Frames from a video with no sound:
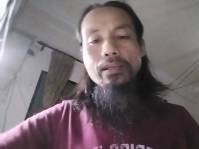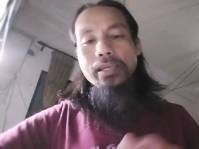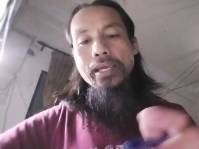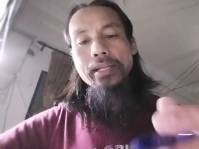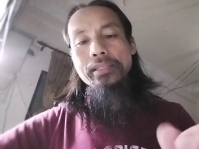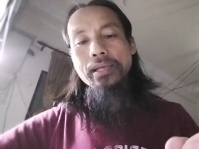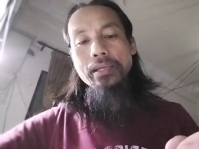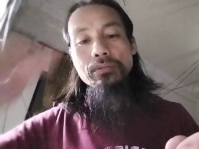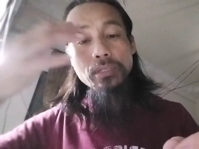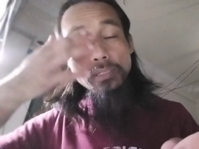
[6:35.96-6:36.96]
character, I
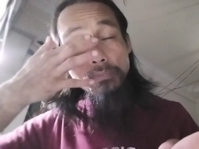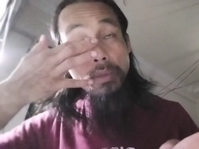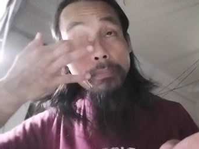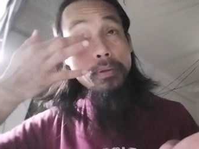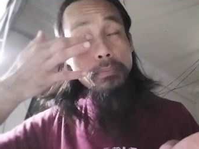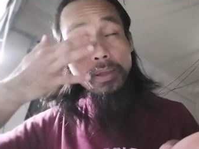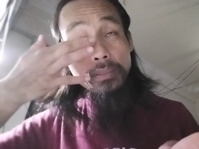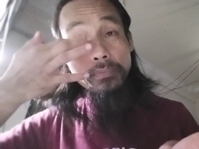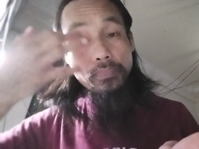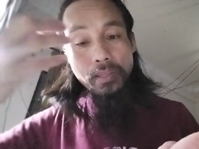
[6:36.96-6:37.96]
couldn't remember,
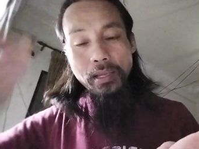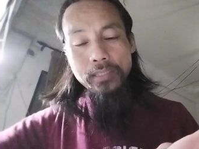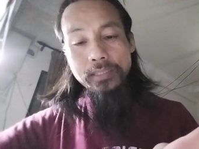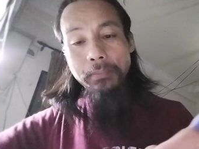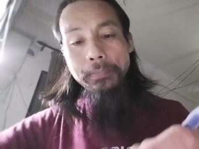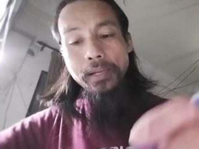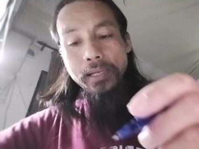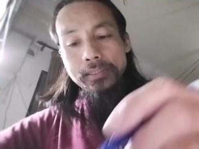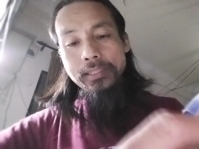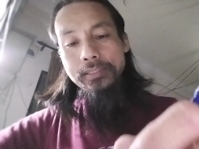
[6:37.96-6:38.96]
but example
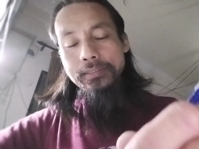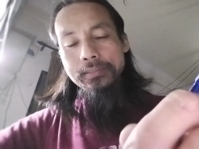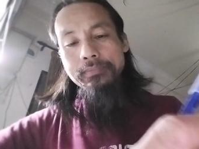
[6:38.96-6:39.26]
like this.